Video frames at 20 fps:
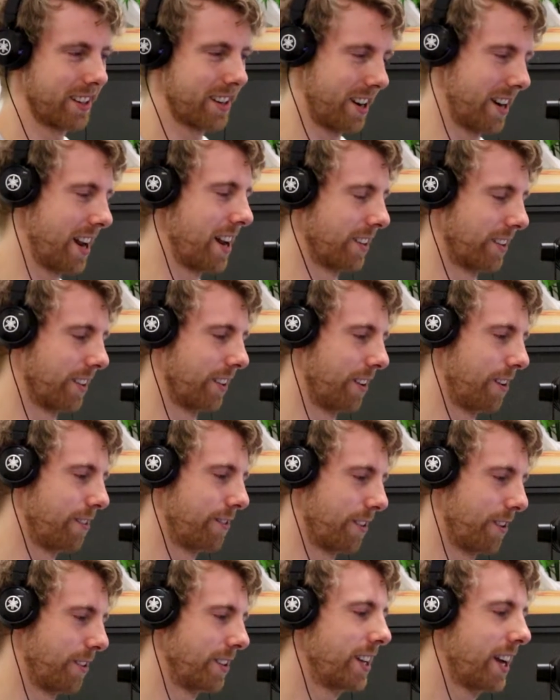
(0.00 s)
cut out on the low
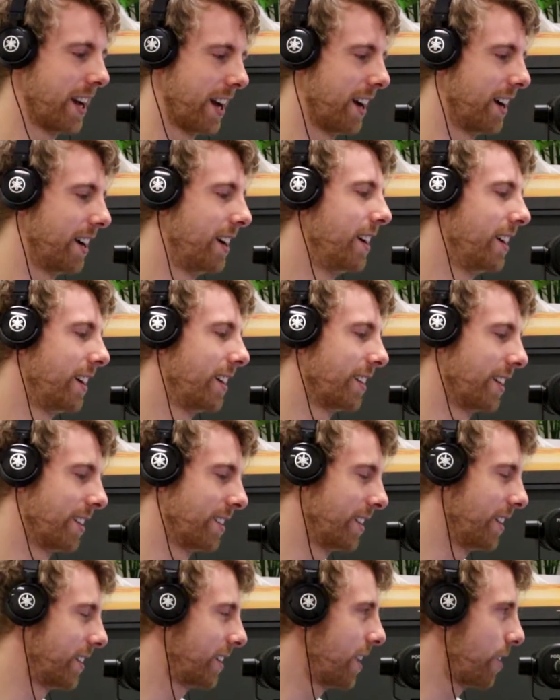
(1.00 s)
FODMAP. Yeah,
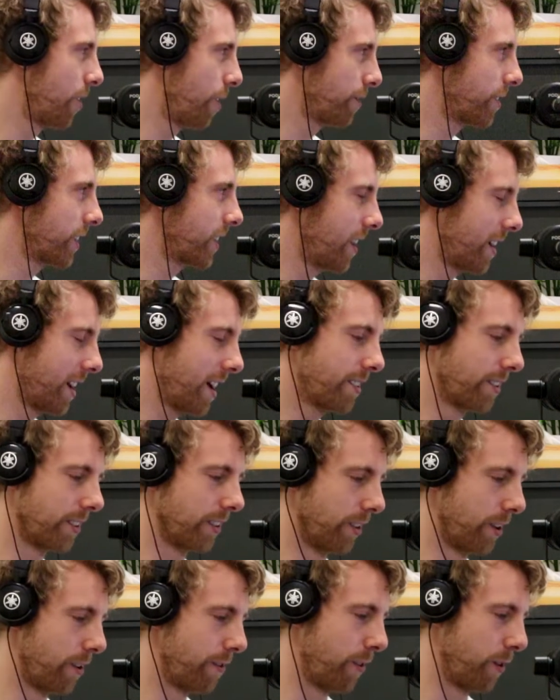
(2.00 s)
they're often cut out on
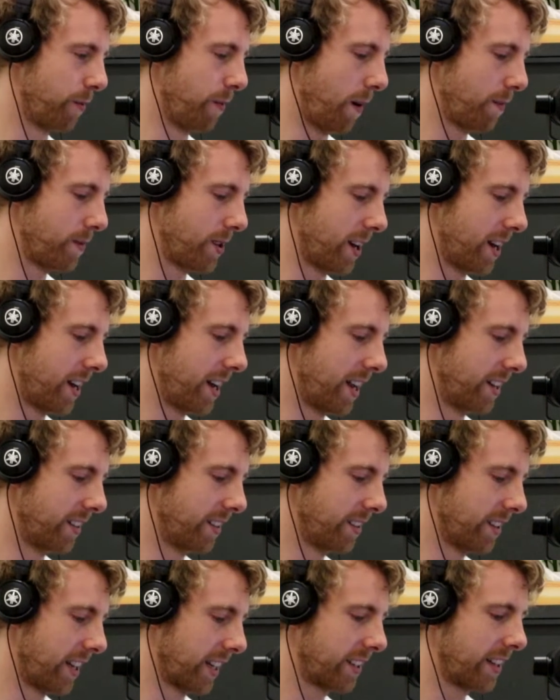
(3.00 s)
the low FODMAP diet.
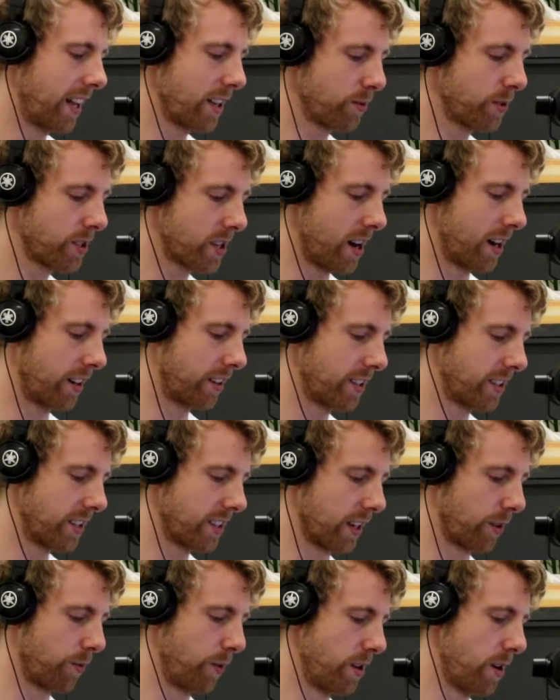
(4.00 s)
And like that's what's hard, because
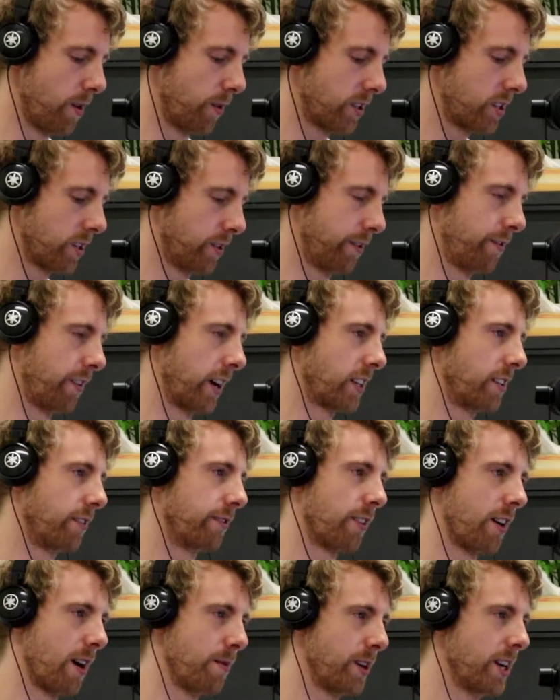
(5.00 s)
it's like we know it's so effective
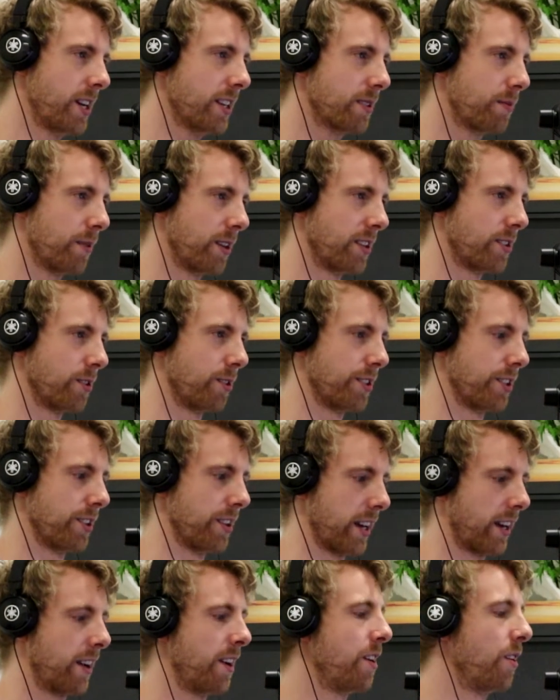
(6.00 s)
for IBS, but it's also
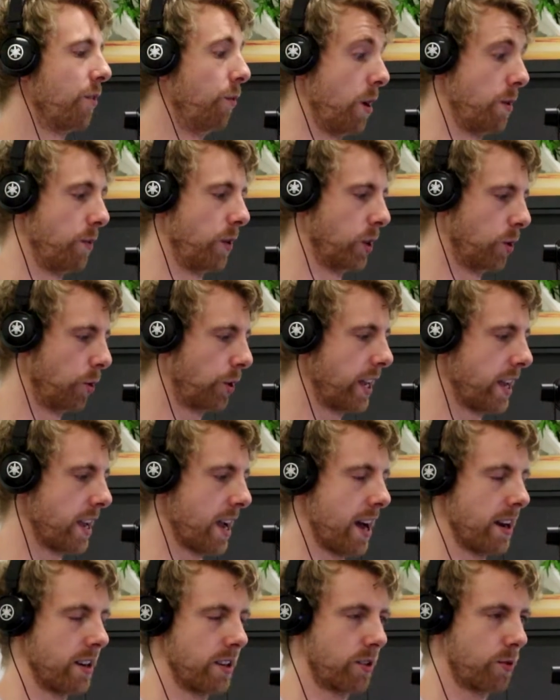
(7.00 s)
like when we're looking
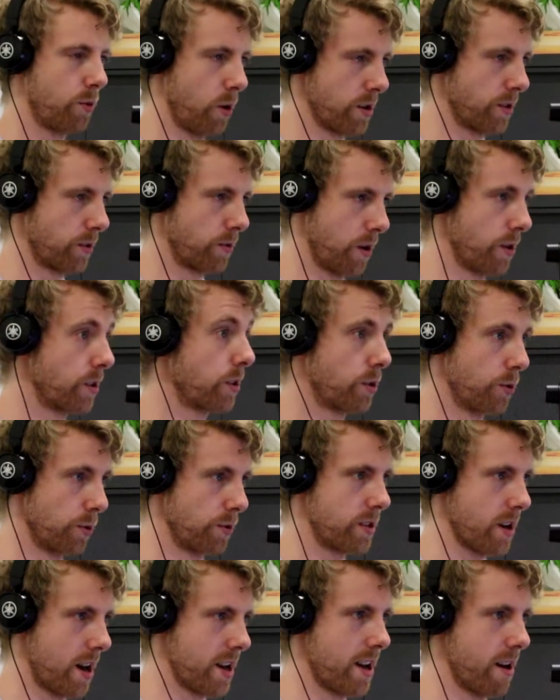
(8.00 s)
at quote unquote
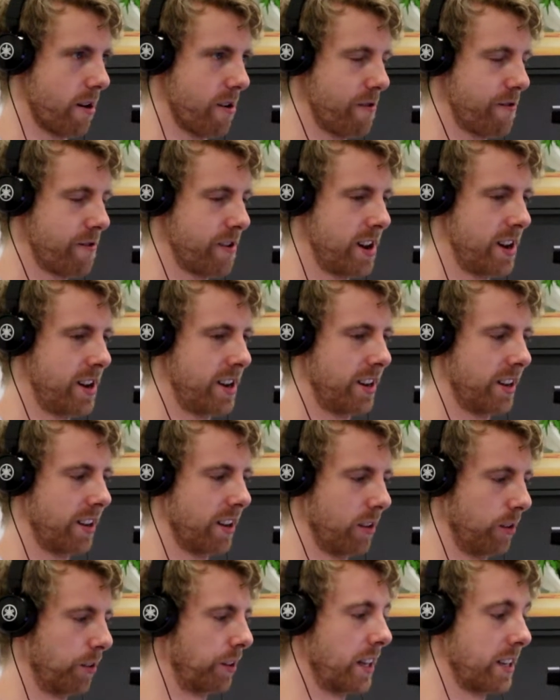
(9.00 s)
good gut health,
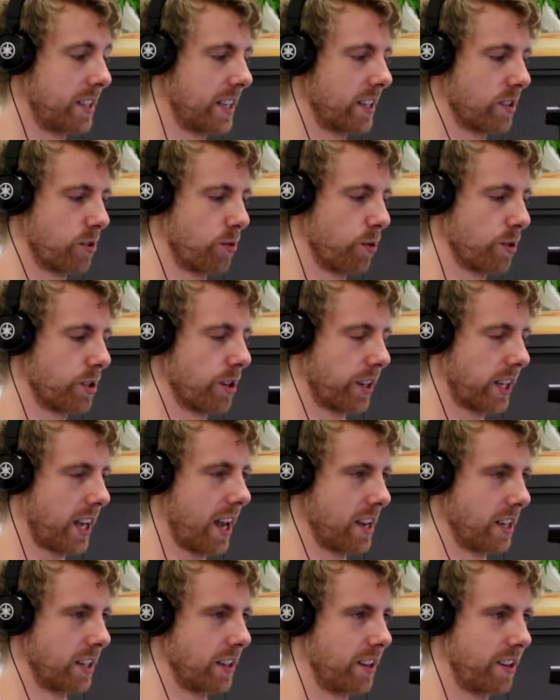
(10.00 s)
a lot of these things are also
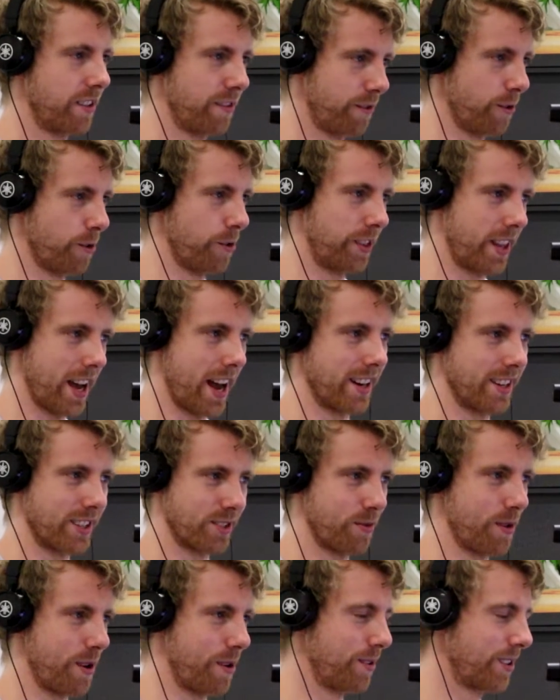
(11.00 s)
key for that
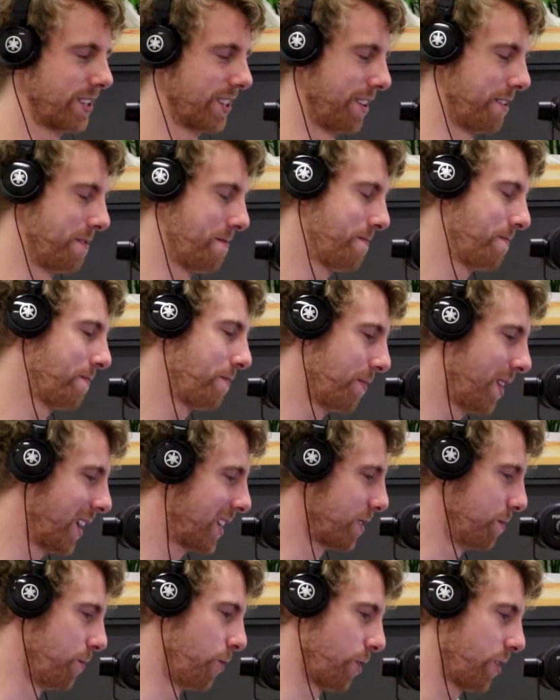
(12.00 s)
as well. So it
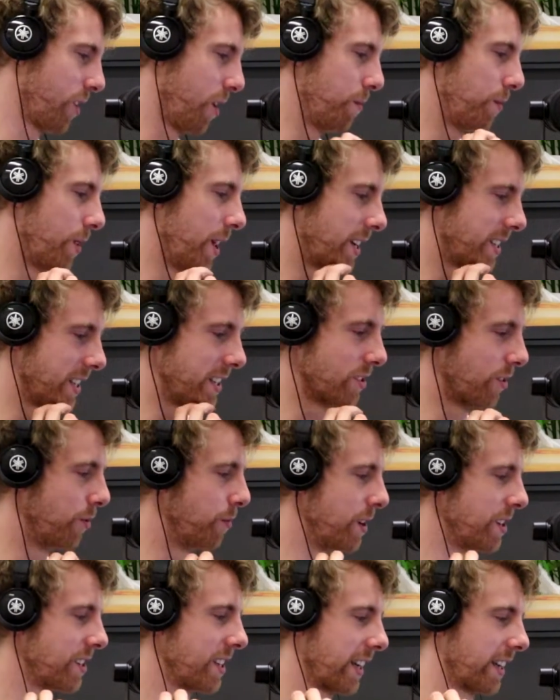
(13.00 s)
makes it more complex. It's
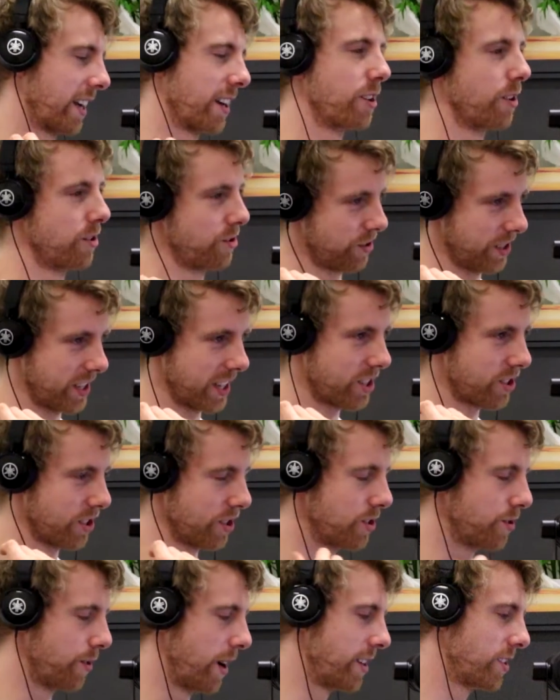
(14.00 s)
almost like a
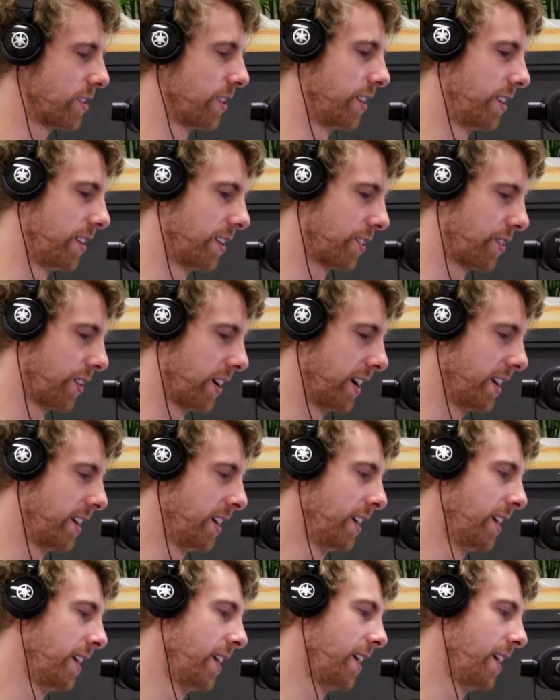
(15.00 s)
contradiction to a certain degree.